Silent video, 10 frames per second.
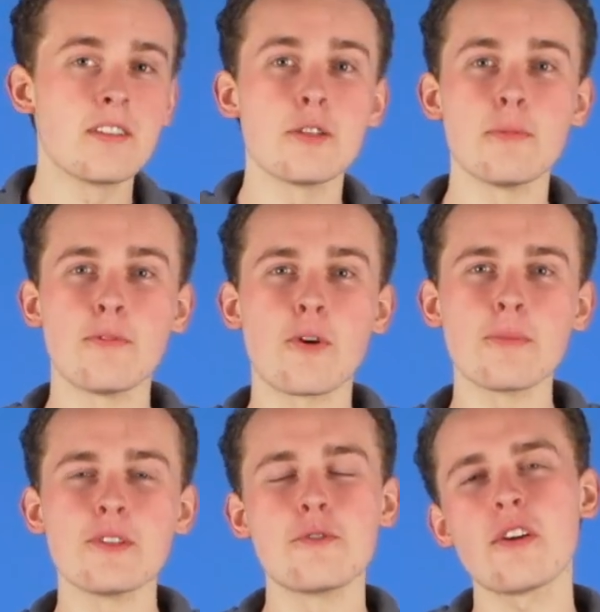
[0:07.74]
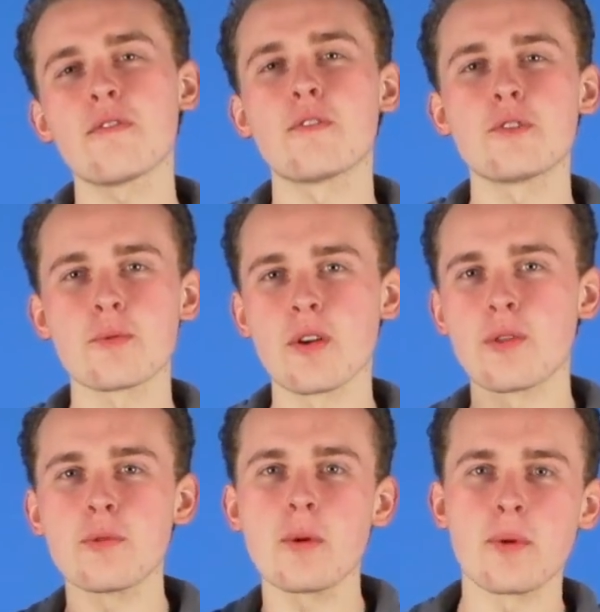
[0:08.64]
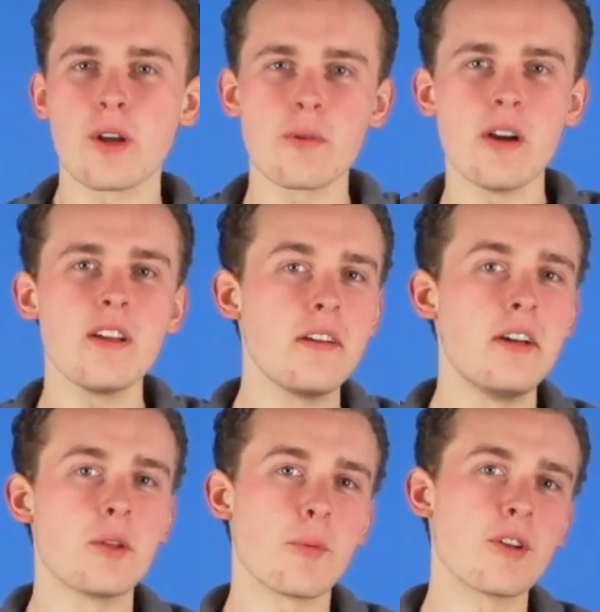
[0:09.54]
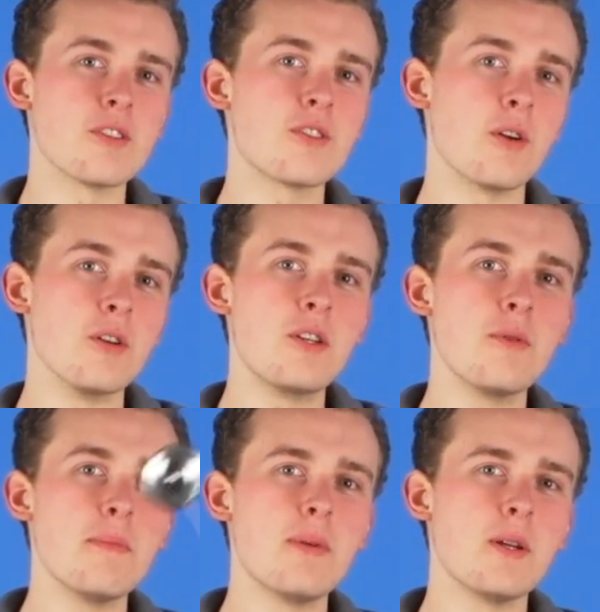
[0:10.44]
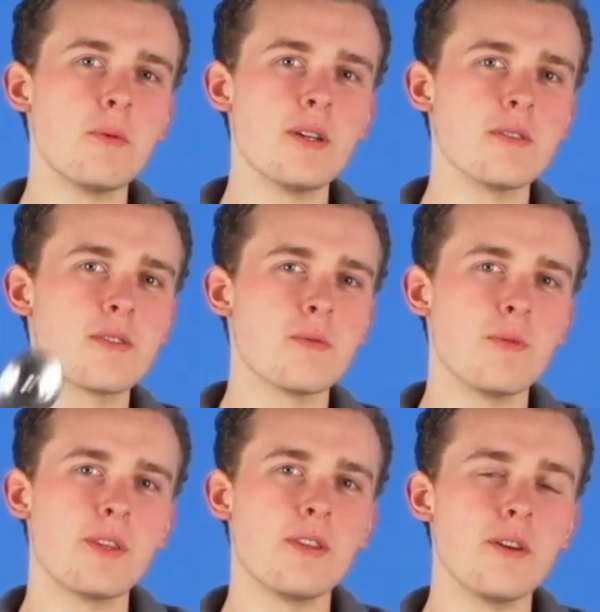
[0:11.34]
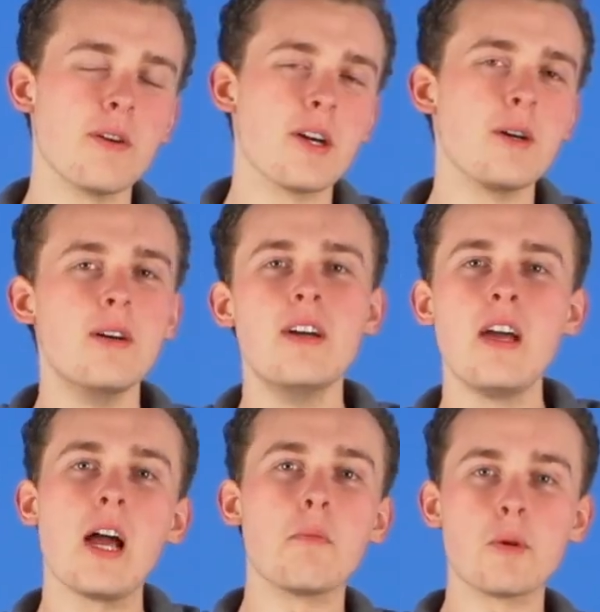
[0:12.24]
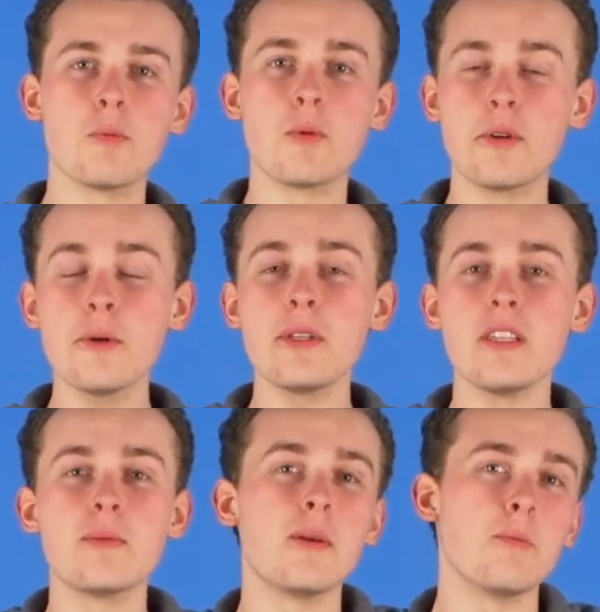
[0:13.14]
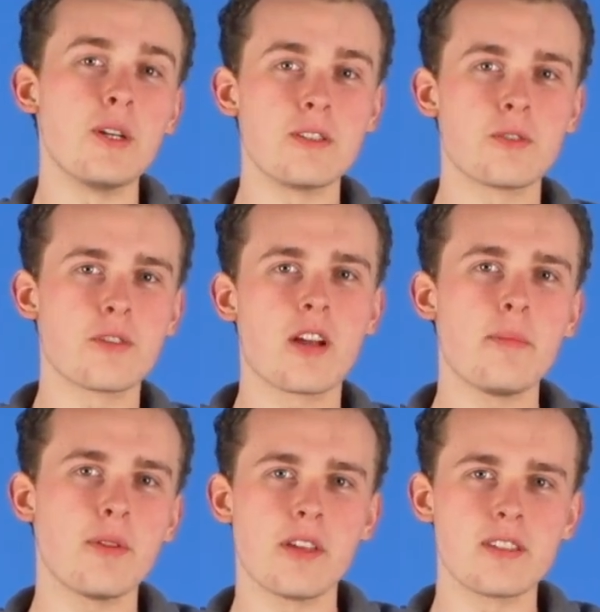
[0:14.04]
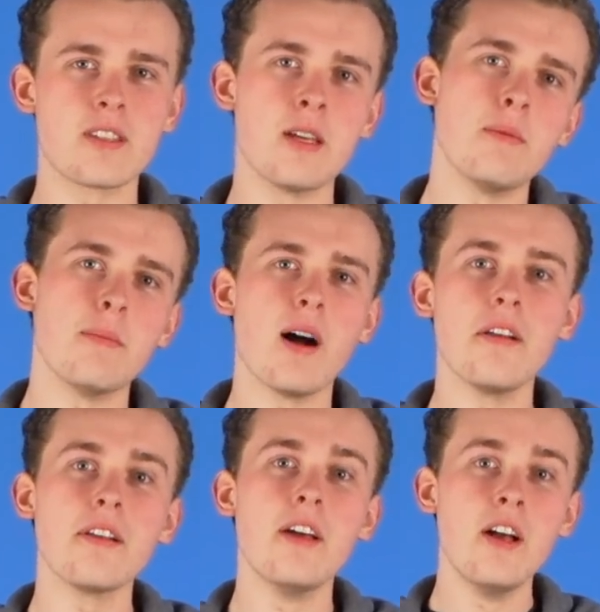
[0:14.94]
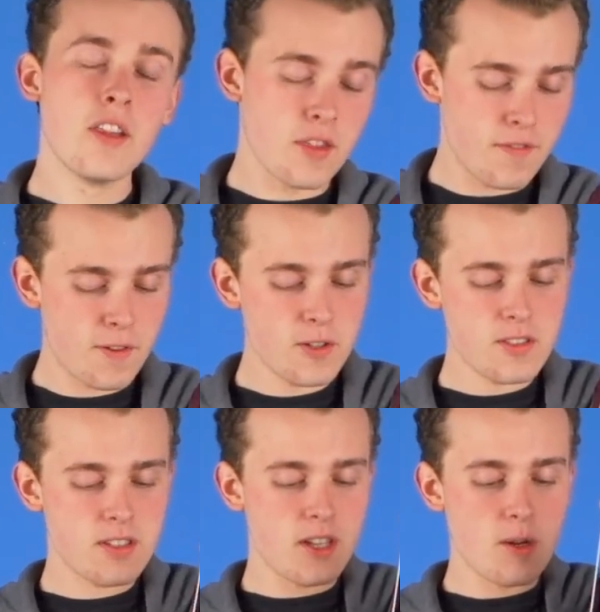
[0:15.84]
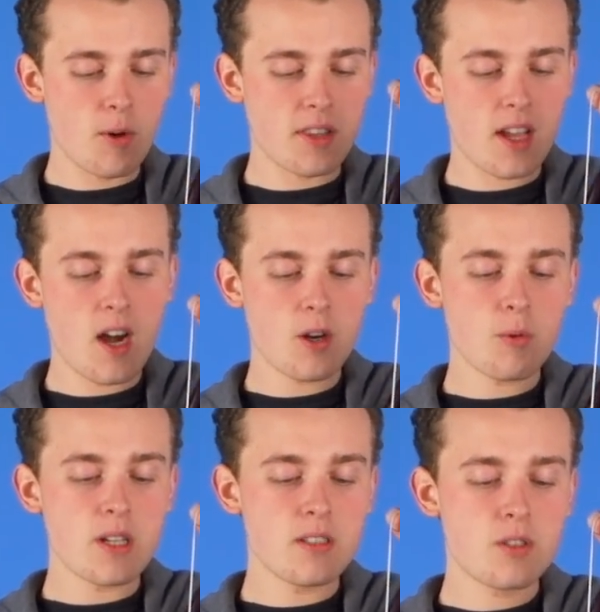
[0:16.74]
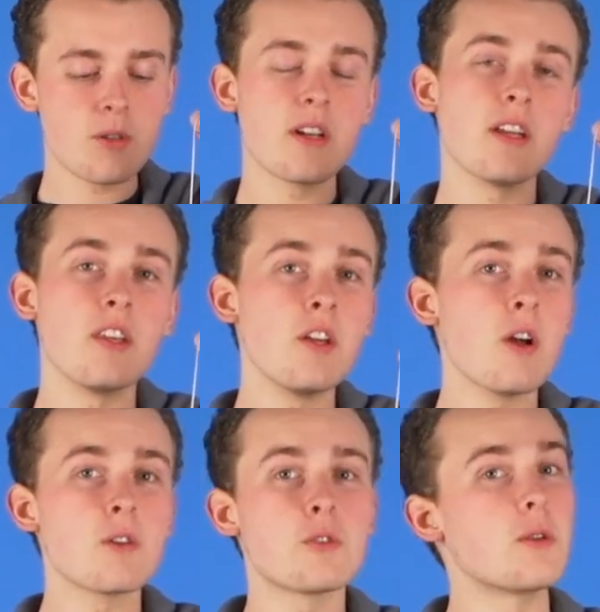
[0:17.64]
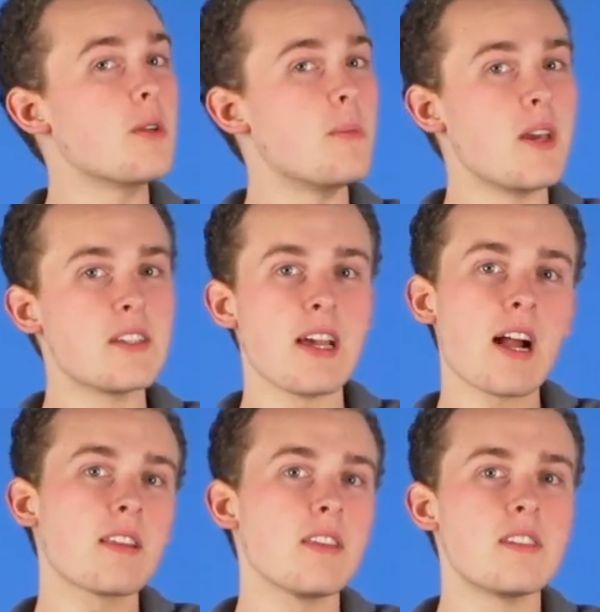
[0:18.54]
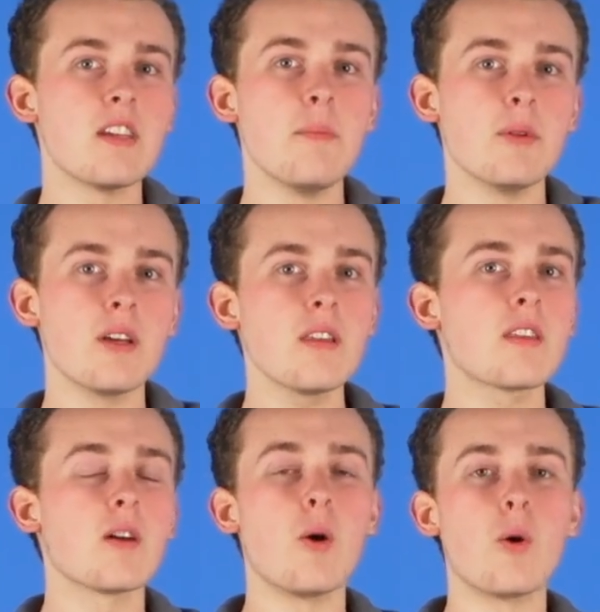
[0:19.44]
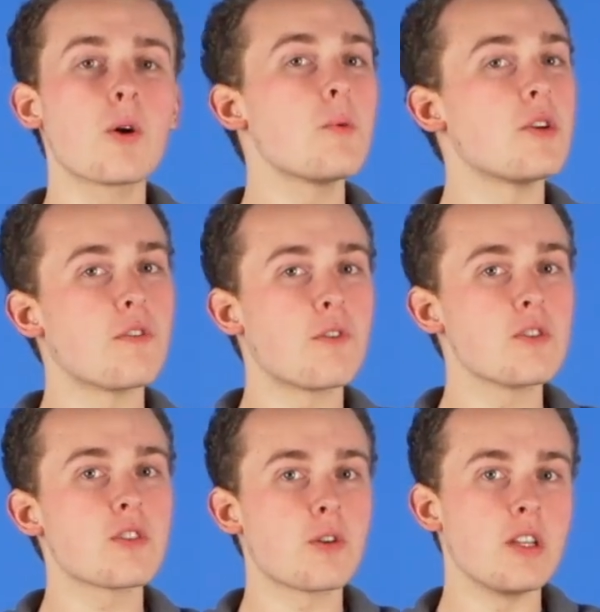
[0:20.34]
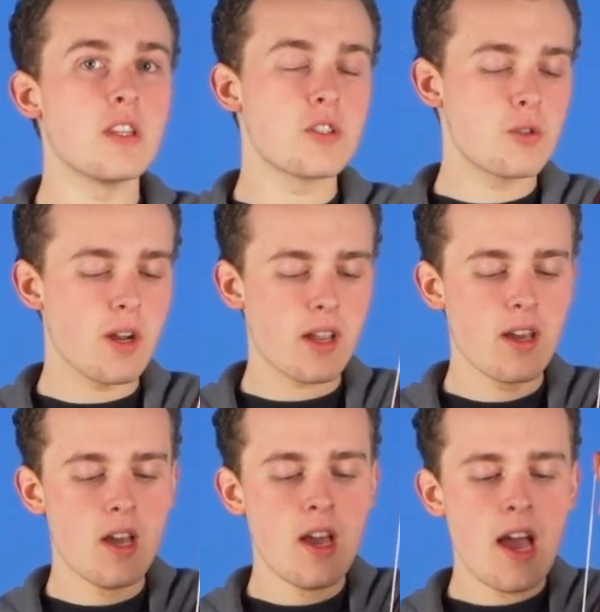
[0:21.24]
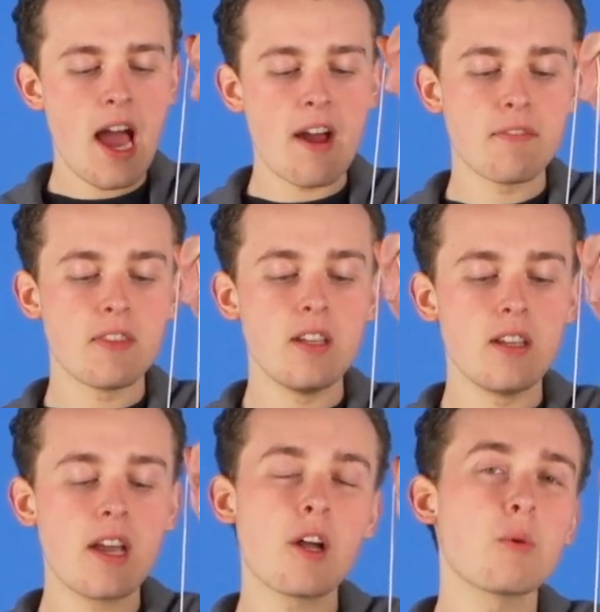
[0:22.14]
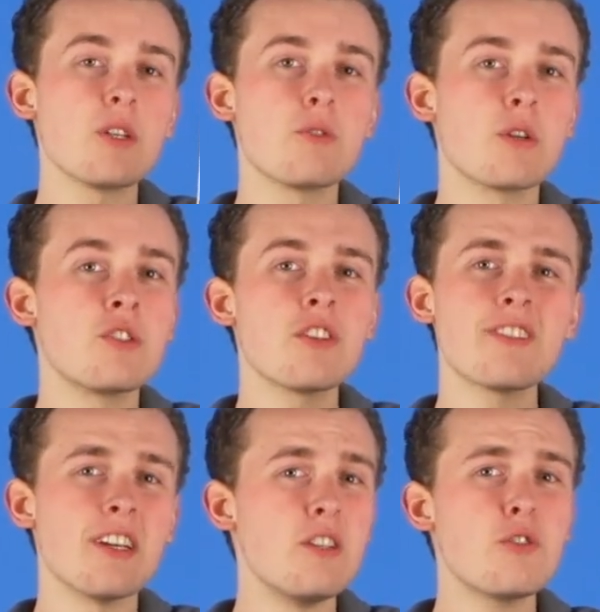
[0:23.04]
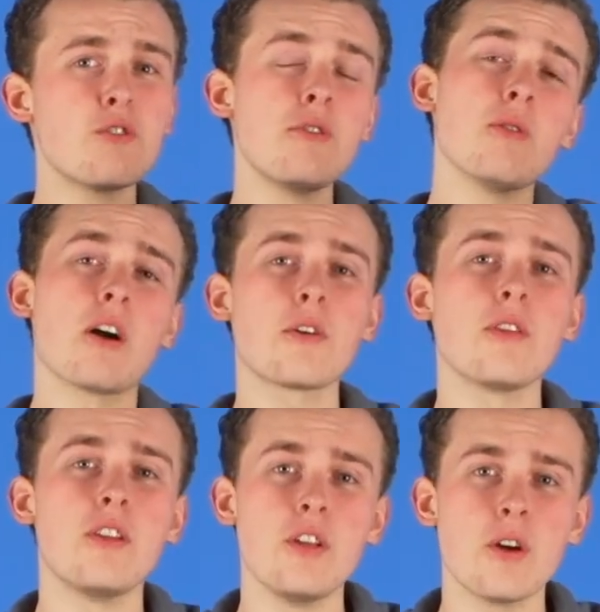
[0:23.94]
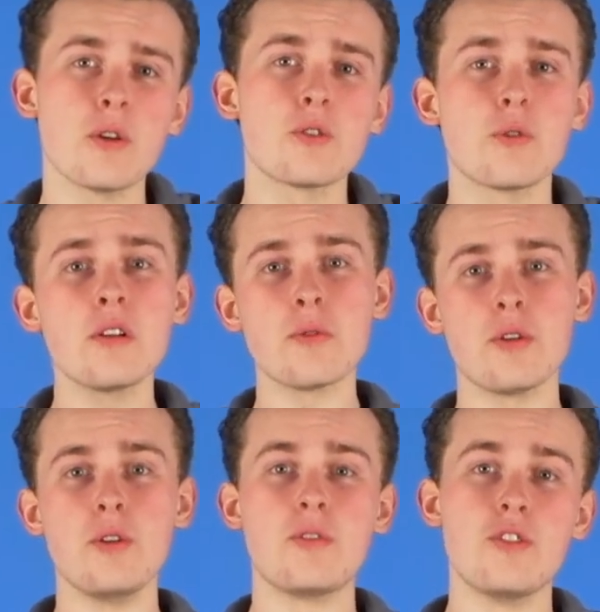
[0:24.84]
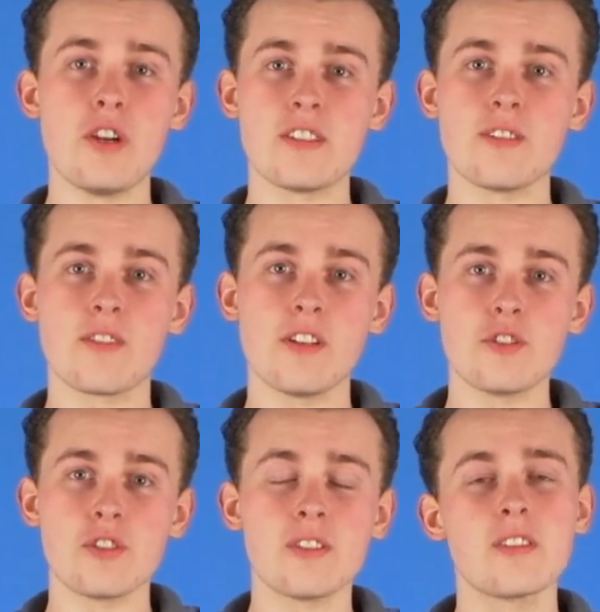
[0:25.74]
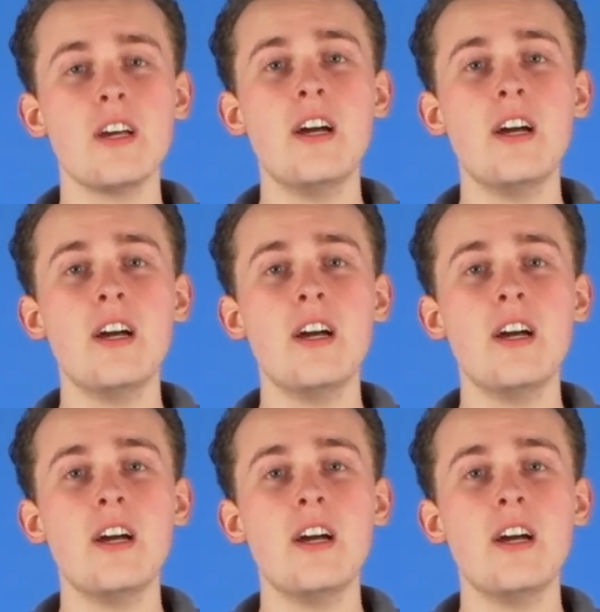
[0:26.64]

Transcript: To perform this trick, first we're gonna throw a breakaway, then we're gonna start doing pinwheels with the yo-yo. And when we're doing these pinwheels, there's a couple things to keep in mind. The first is that you want the counterweight string and the yo-yo string to be exactly the same length, or when you're first learning this trick, have the counterweight string just an inch or two longer than the yo-yo string to reduce the chance of collisions.